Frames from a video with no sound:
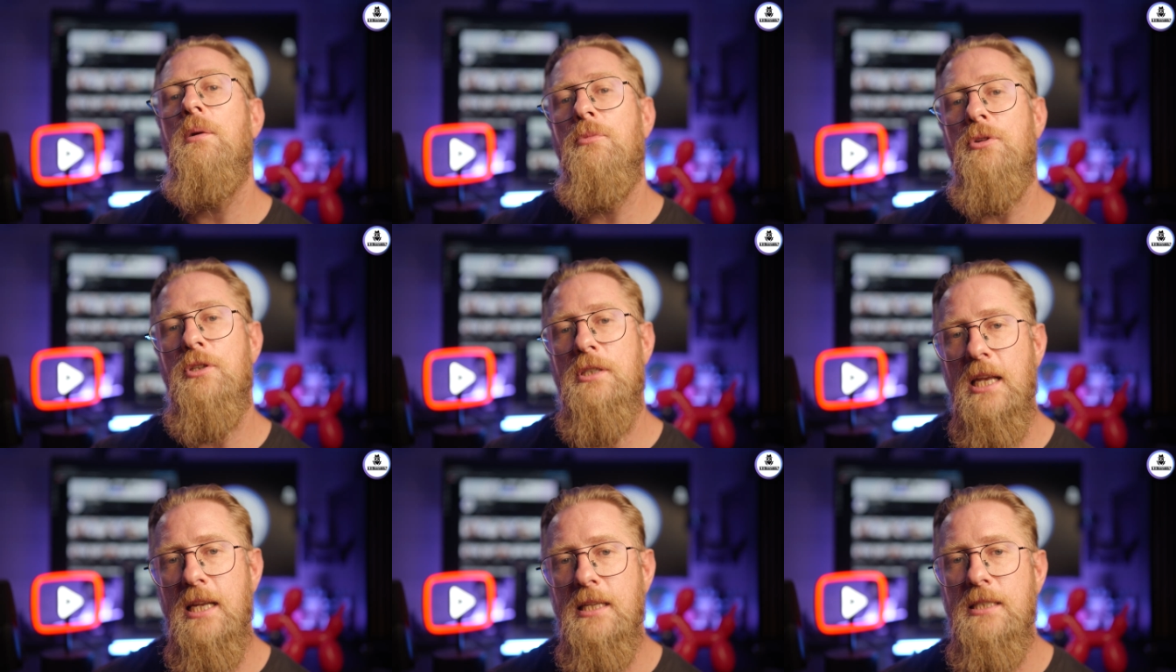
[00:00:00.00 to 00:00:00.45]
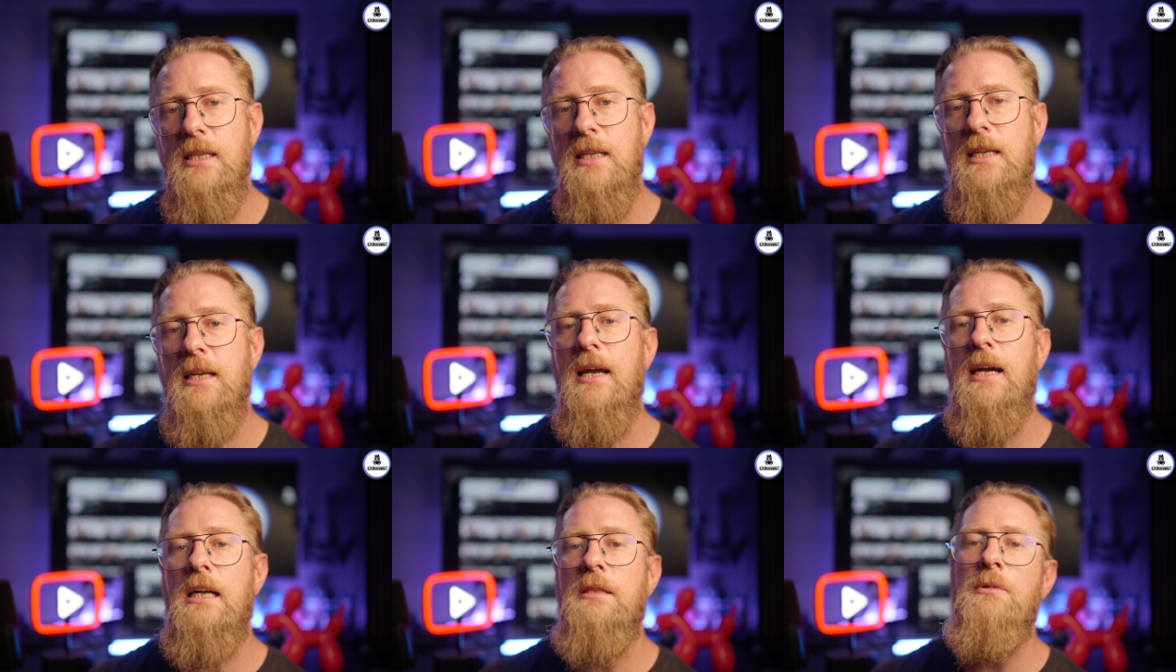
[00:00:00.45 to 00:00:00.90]

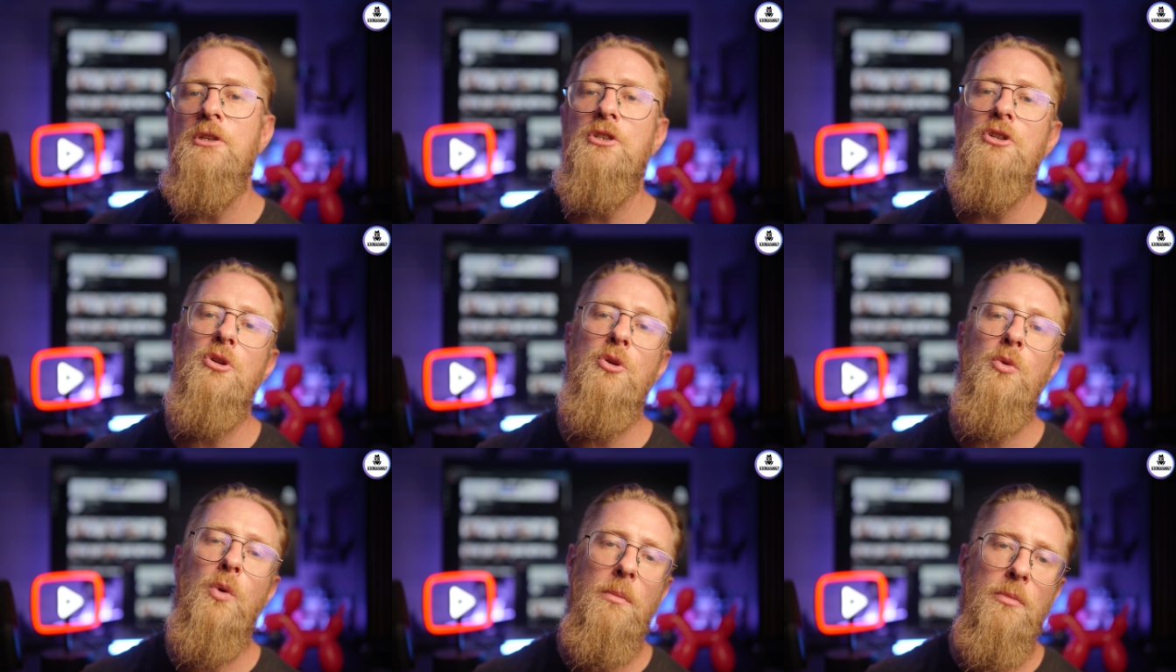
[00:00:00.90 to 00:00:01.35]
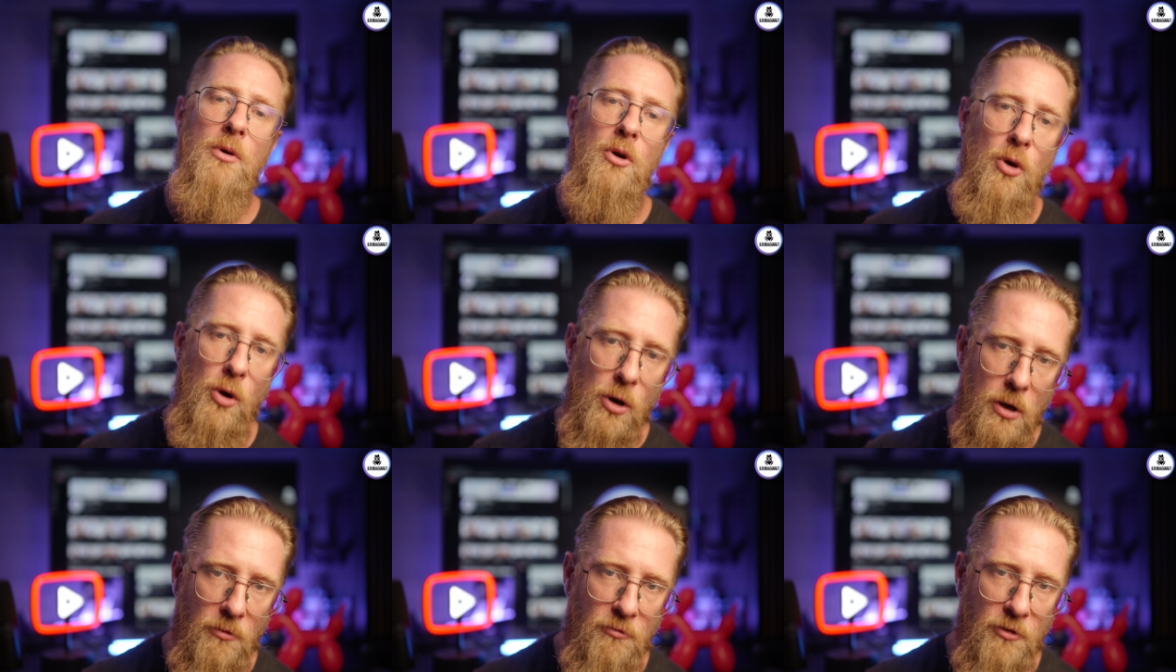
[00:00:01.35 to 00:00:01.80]
mutating admission
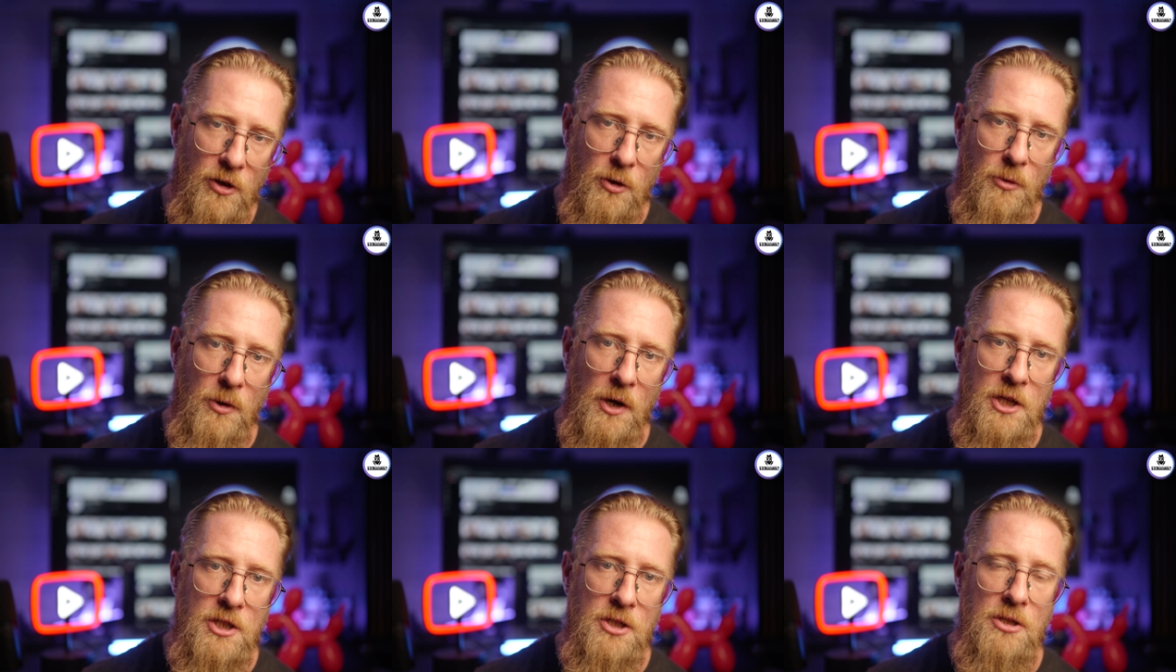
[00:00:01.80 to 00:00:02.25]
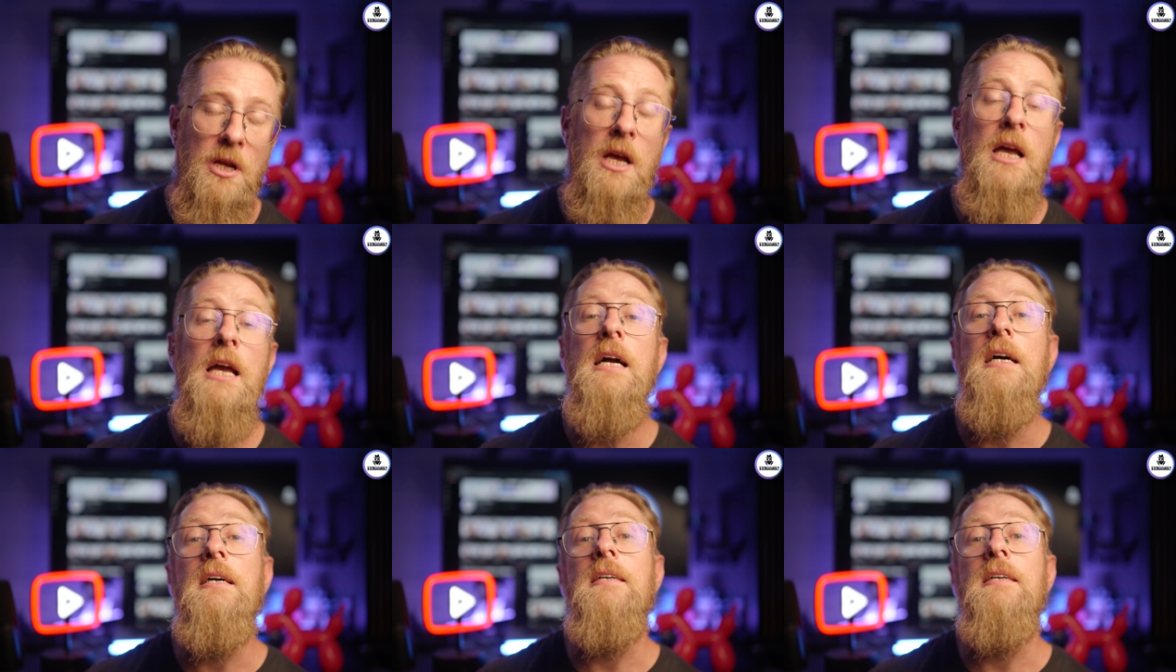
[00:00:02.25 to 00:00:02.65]
webhook configuration